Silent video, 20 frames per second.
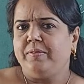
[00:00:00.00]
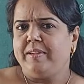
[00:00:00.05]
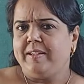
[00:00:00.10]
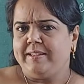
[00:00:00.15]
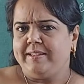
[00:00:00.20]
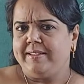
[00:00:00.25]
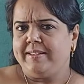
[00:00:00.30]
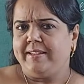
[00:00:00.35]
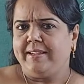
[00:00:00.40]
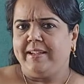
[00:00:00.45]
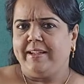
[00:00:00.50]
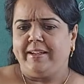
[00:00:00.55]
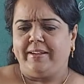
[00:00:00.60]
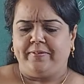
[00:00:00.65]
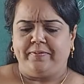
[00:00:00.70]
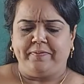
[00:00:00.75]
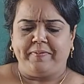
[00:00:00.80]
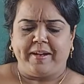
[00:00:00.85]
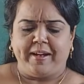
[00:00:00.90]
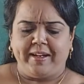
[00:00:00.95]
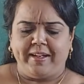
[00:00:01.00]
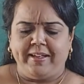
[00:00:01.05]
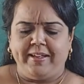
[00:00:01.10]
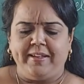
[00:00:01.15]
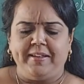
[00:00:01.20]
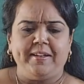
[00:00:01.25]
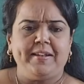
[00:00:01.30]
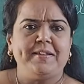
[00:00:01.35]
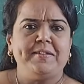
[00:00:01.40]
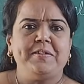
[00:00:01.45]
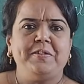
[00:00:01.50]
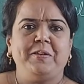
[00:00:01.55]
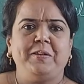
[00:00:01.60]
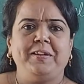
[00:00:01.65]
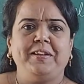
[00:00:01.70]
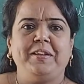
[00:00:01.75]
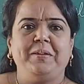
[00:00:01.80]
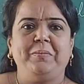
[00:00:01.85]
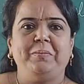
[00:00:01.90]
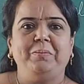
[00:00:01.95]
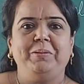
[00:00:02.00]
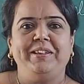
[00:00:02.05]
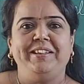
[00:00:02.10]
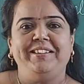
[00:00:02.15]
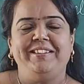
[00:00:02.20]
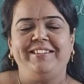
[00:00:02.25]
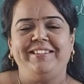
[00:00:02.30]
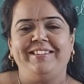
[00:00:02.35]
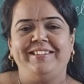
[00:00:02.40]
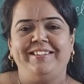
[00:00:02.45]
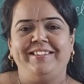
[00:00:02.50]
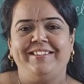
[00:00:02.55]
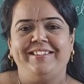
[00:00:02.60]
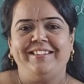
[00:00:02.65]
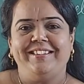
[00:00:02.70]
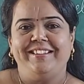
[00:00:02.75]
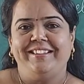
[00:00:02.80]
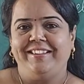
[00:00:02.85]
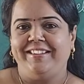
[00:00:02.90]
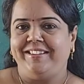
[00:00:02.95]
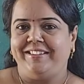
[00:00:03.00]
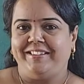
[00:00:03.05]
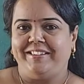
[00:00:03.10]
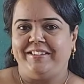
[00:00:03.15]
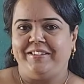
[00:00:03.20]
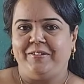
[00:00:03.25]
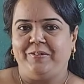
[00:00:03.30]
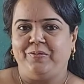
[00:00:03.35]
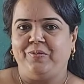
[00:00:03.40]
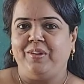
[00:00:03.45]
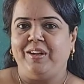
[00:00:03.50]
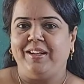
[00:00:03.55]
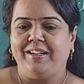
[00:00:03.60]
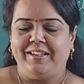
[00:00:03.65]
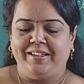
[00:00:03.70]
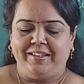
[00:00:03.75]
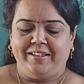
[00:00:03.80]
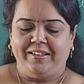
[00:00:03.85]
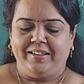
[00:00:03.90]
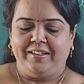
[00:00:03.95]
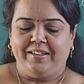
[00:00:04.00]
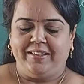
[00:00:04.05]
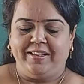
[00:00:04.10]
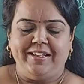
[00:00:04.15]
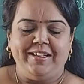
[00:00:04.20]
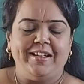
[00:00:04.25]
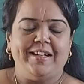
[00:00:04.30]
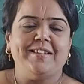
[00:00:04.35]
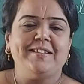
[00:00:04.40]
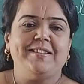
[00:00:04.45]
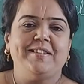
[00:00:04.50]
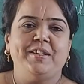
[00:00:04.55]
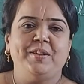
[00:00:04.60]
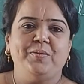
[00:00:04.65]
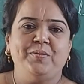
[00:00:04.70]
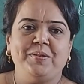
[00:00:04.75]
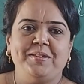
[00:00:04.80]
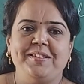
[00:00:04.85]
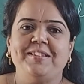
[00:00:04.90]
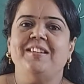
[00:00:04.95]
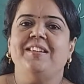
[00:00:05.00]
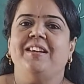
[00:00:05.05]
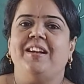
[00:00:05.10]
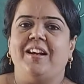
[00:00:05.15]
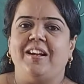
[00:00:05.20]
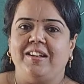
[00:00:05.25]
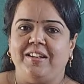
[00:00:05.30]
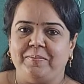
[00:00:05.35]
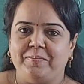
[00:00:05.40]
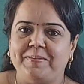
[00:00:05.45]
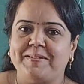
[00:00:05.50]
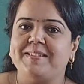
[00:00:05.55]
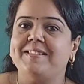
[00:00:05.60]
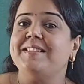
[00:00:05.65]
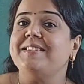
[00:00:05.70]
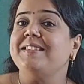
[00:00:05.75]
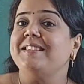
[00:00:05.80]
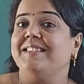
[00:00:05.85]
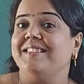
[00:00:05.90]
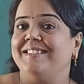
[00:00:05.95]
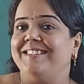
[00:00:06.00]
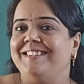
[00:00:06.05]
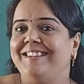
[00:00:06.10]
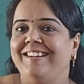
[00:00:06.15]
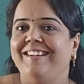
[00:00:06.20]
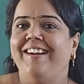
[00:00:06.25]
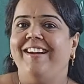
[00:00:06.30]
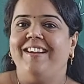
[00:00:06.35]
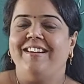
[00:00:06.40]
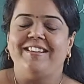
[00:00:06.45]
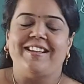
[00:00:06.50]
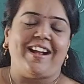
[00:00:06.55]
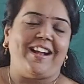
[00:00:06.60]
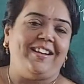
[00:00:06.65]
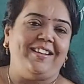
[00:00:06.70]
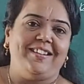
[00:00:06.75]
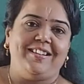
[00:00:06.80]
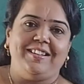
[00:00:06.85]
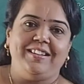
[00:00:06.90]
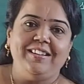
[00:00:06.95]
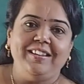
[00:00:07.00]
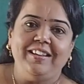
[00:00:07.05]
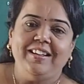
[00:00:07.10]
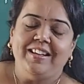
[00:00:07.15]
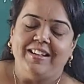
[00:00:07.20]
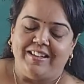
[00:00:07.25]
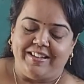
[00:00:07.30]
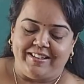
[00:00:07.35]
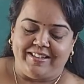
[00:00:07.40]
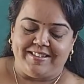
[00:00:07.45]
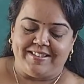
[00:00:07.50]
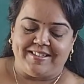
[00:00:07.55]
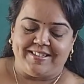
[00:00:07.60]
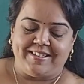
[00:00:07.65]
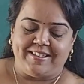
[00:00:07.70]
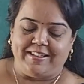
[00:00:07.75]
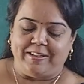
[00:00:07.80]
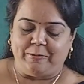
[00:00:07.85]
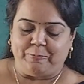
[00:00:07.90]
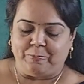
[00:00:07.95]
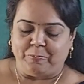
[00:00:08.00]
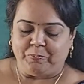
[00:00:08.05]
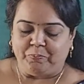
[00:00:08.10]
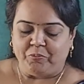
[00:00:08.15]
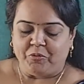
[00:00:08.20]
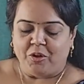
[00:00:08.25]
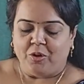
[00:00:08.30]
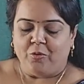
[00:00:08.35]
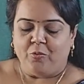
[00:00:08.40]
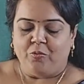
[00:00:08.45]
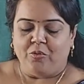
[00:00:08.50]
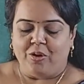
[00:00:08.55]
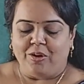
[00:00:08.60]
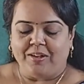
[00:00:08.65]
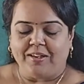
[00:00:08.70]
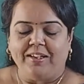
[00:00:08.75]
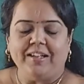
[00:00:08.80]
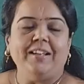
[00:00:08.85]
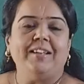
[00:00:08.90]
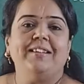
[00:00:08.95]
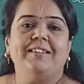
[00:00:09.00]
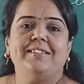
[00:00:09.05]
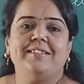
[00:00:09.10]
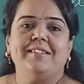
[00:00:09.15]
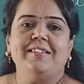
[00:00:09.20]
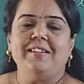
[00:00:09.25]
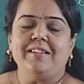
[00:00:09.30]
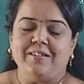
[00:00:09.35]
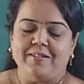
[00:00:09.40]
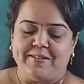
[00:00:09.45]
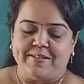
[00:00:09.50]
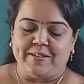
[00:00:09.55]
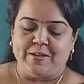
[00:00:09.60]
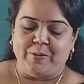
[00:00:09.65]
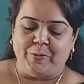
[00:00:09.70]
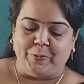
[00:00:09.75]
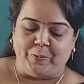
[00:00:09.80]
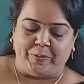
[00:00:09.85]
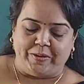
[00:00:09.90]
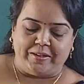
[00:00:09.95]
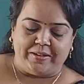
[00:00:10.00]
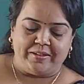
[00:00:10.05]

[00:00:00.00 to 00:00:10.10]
will see why he has not completed it, why he has used ellipsis in the title itself. Walk a little slower.